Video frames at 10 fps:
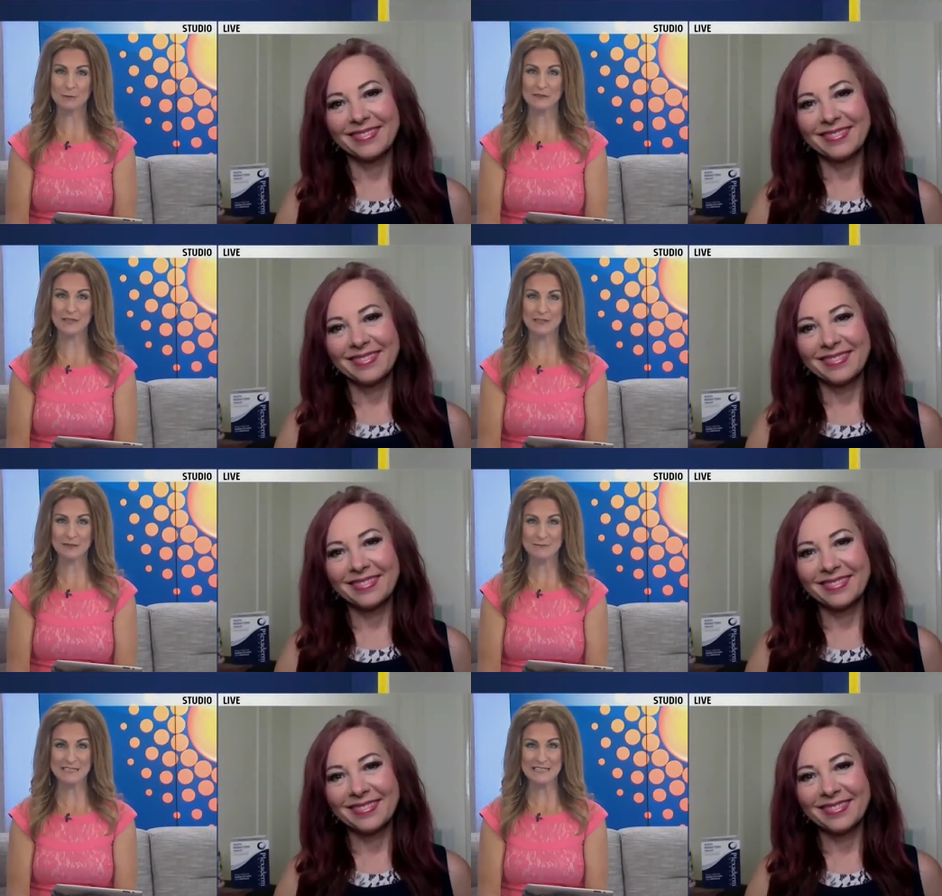
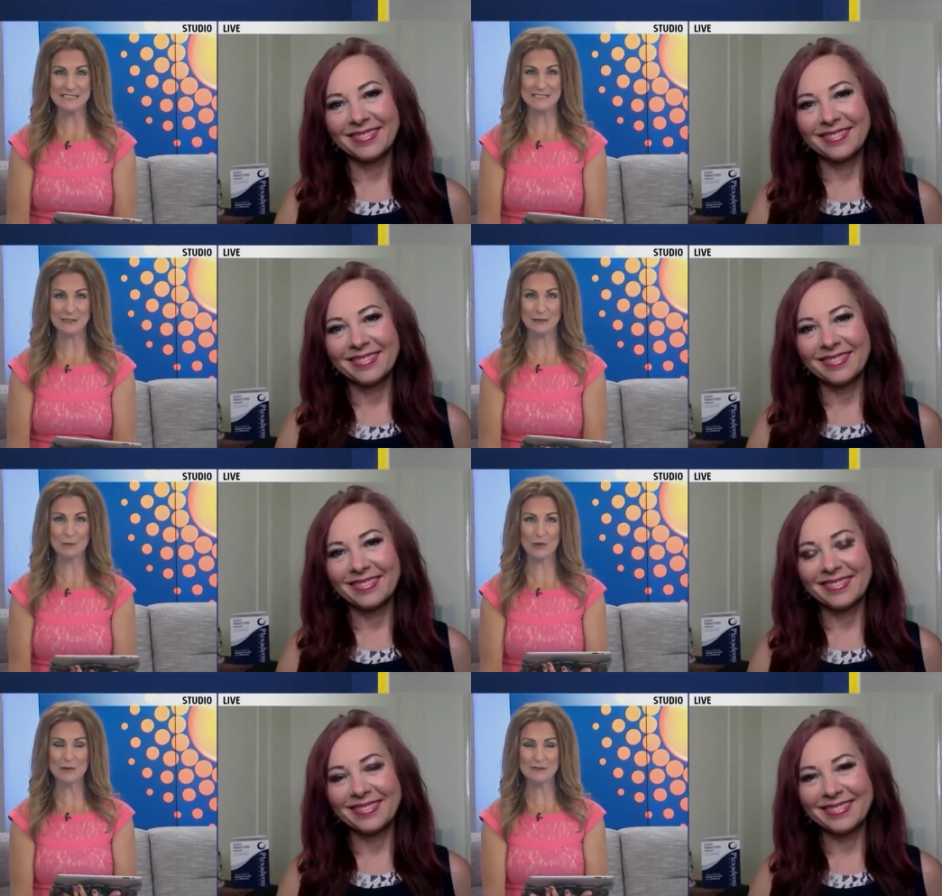Speaker 1: Melinda McKinsey. Good
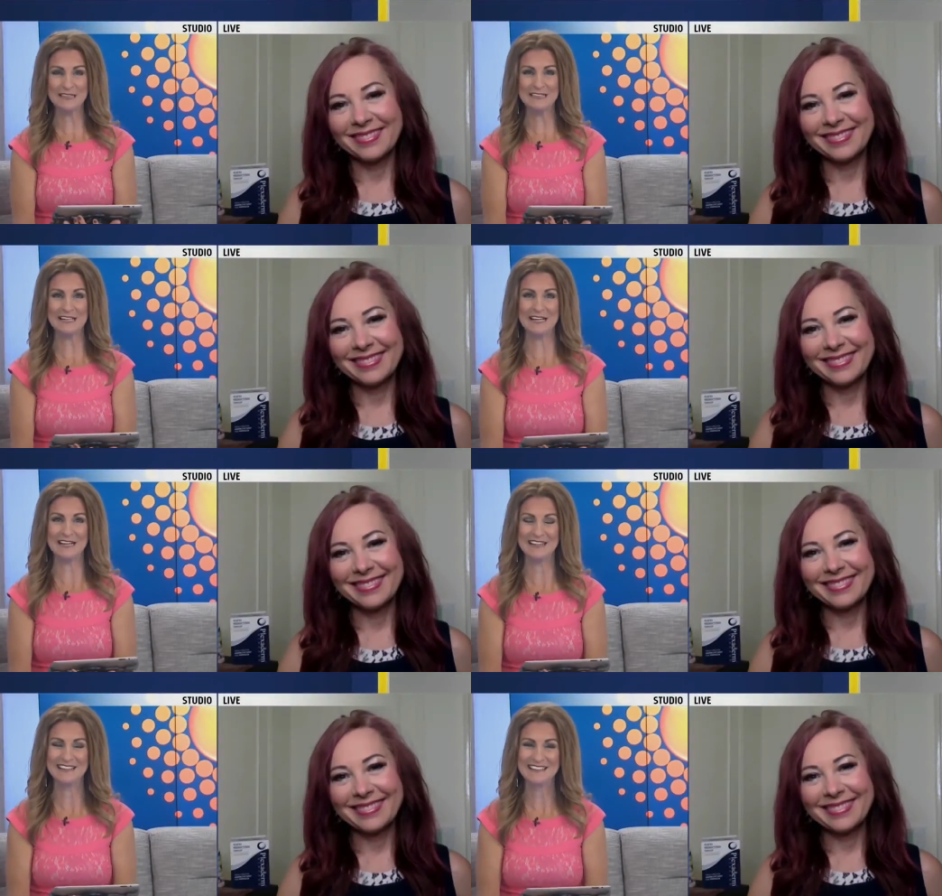morning,
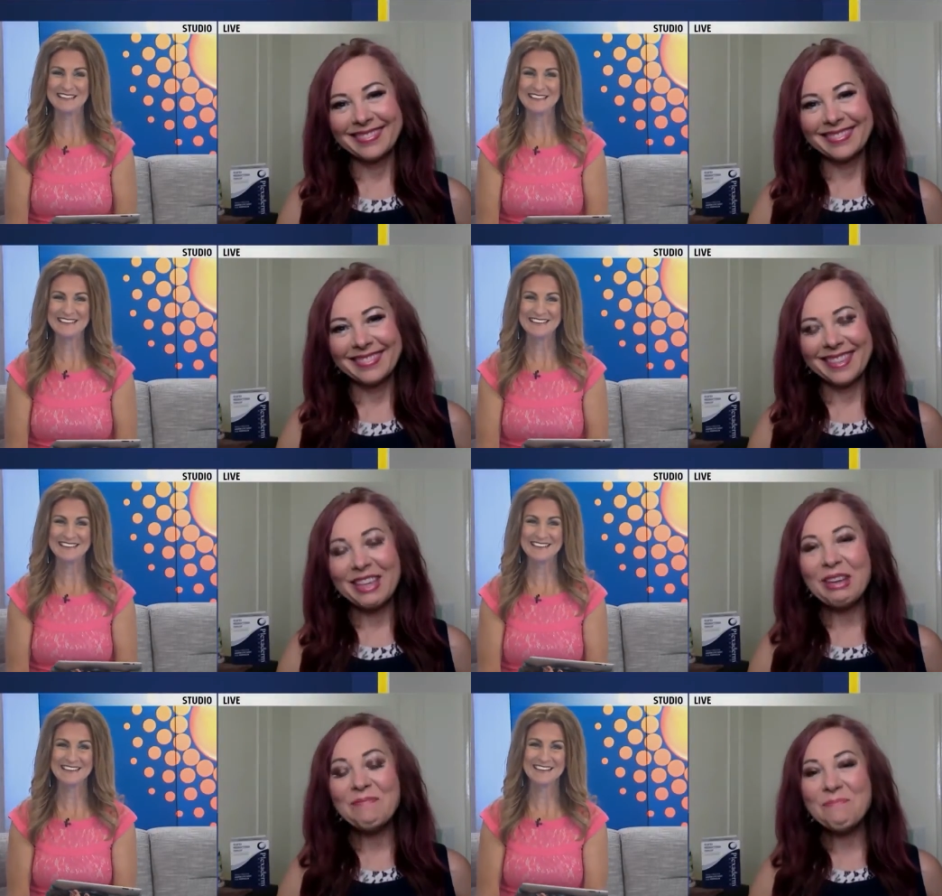Melinda.
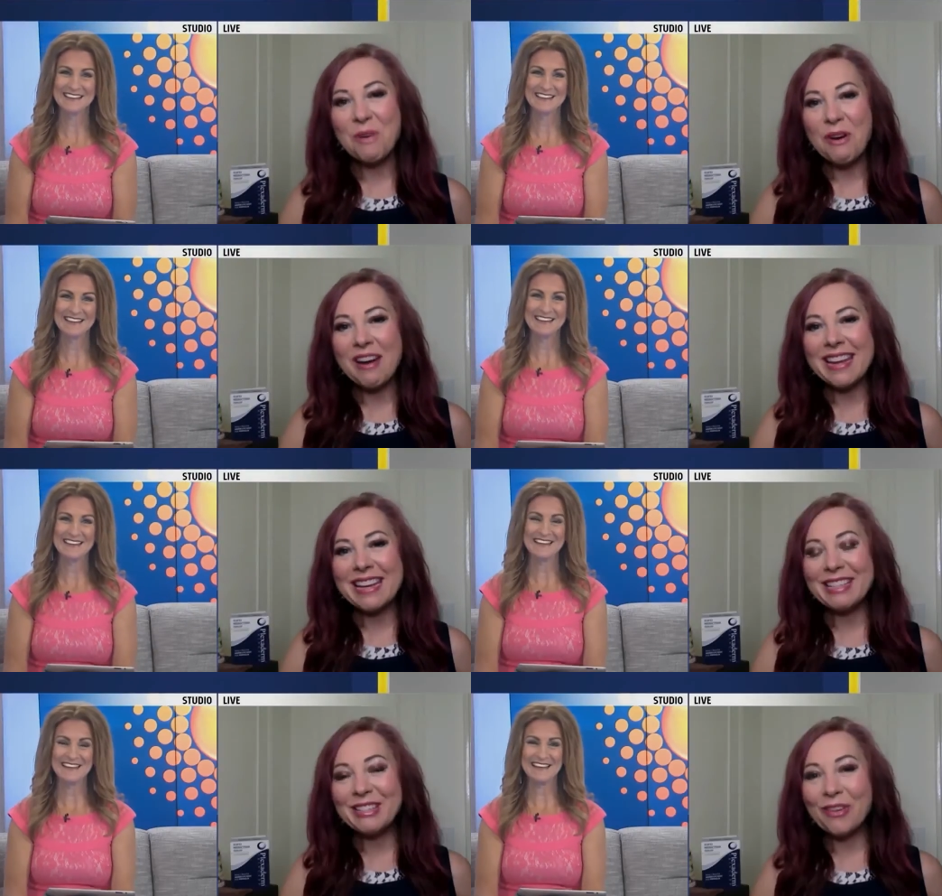
Speaker 2: Good
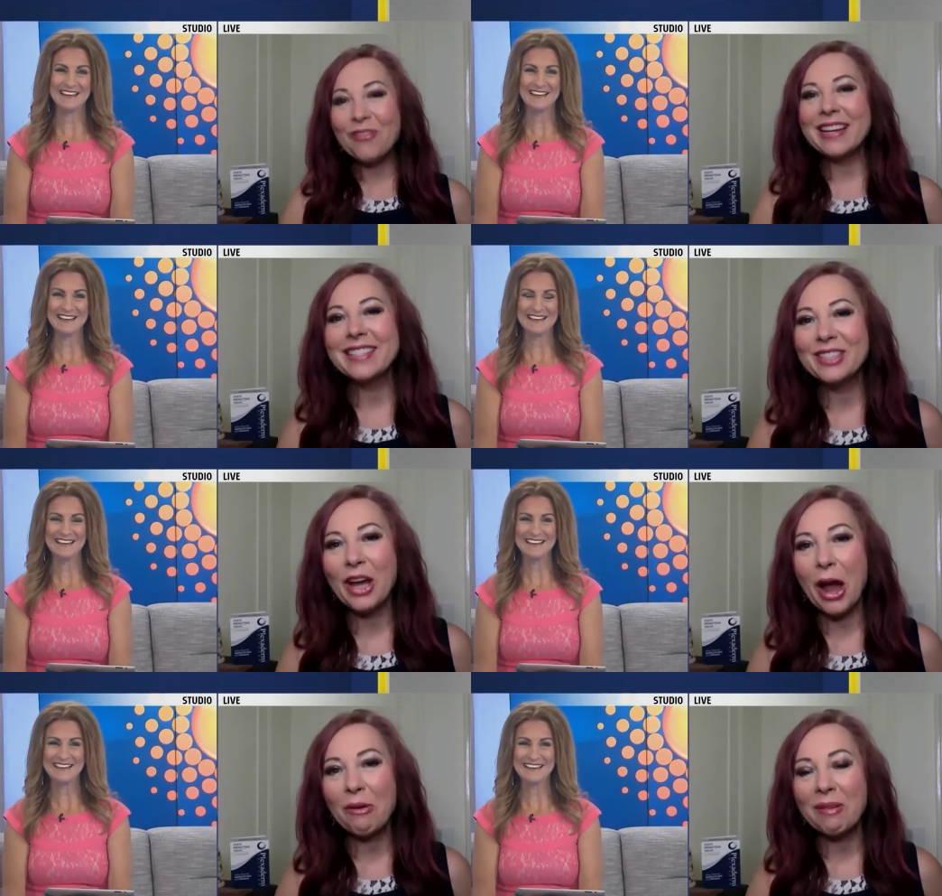morning. It's so nice to
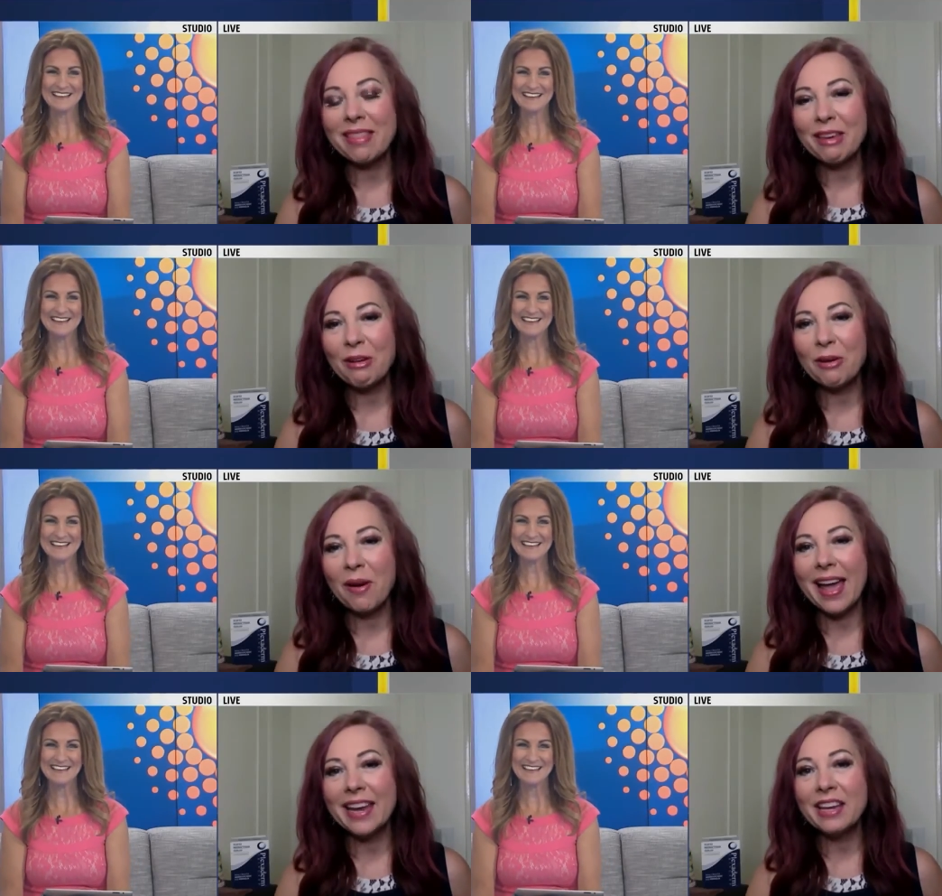talk with you.
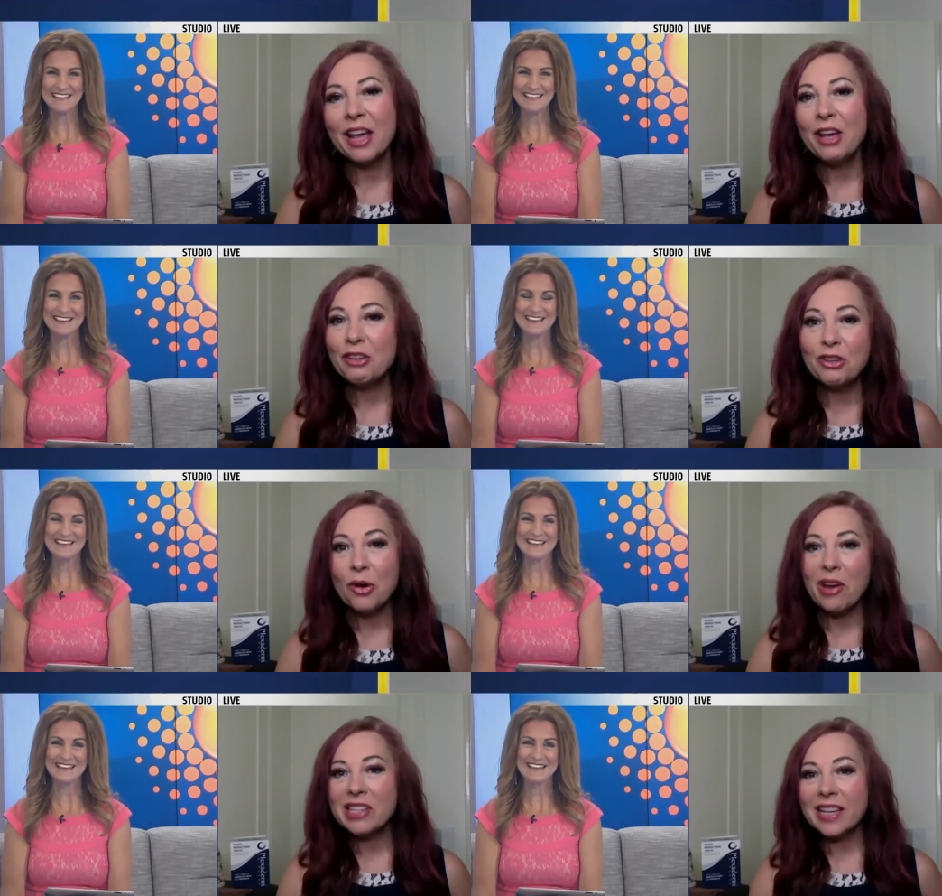And you
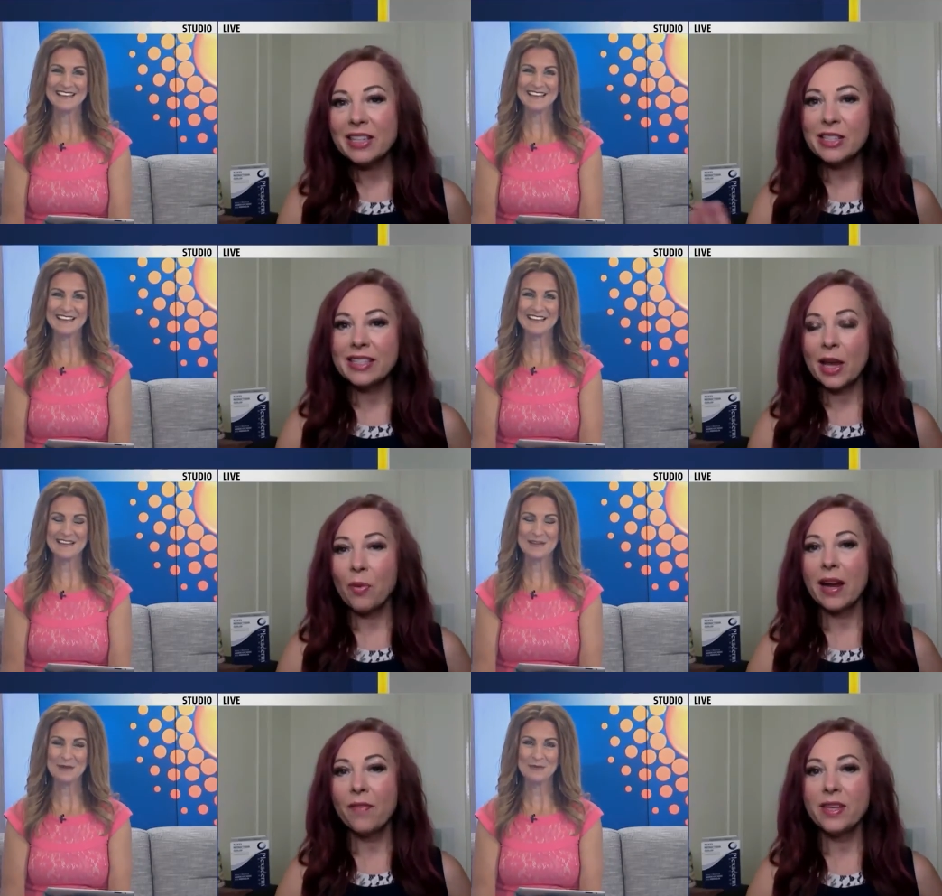know, I always like to say
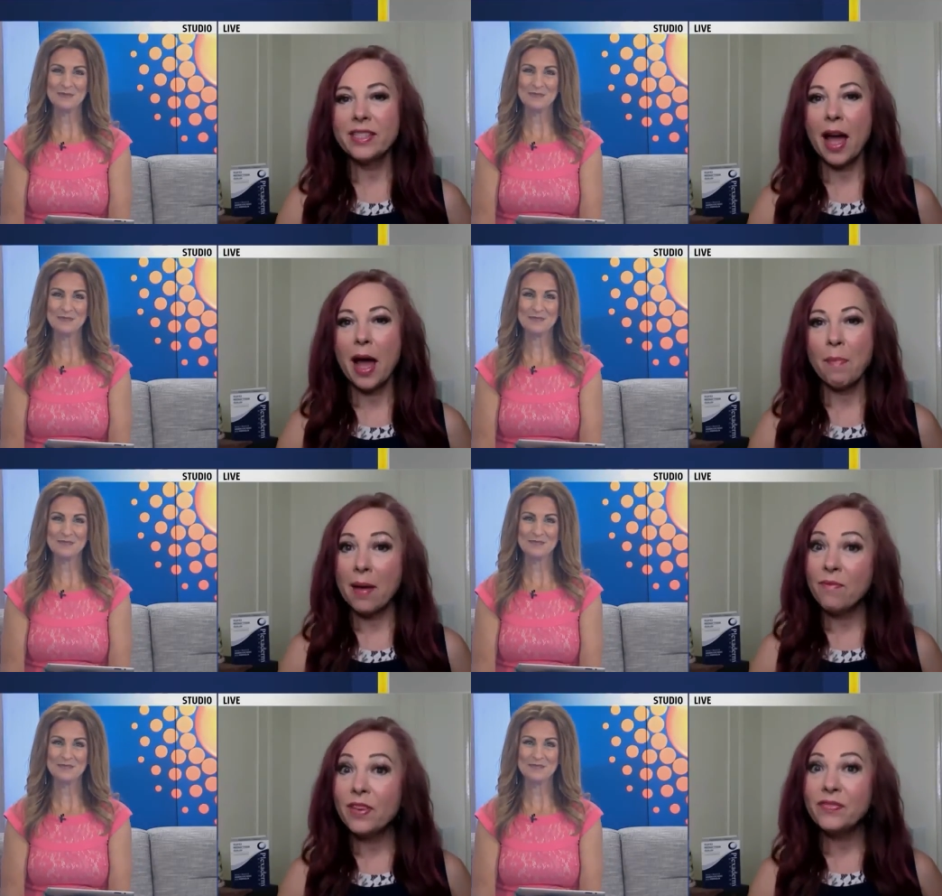right off the top,
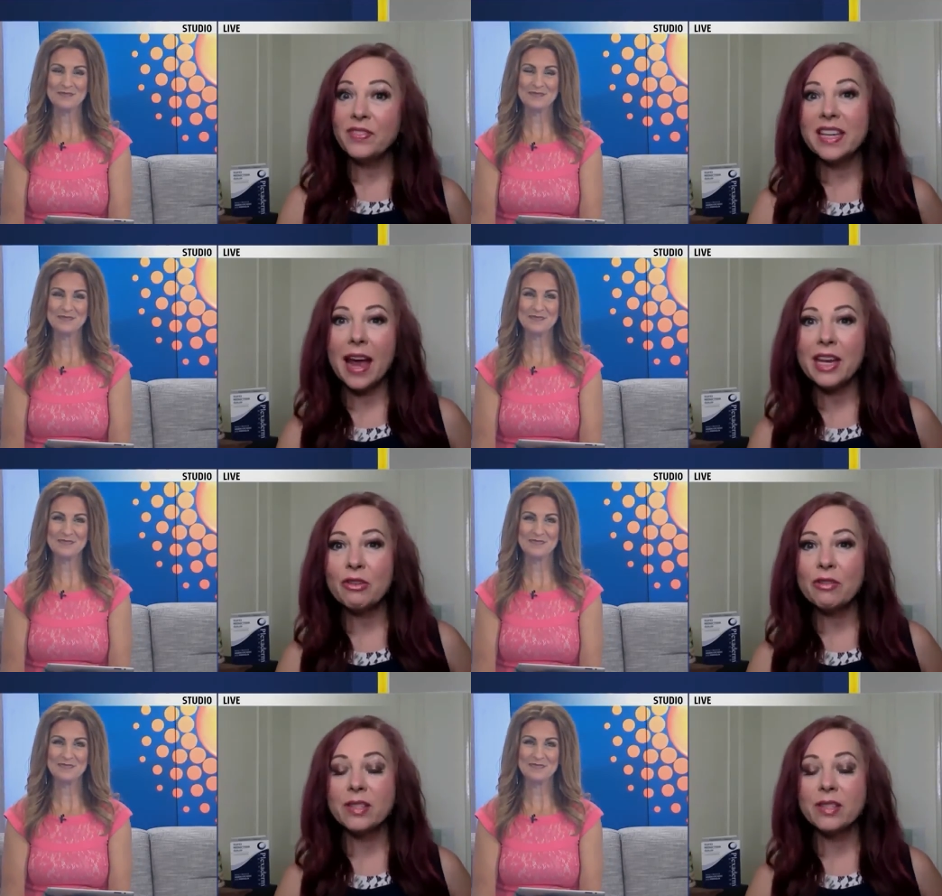I'm 59 years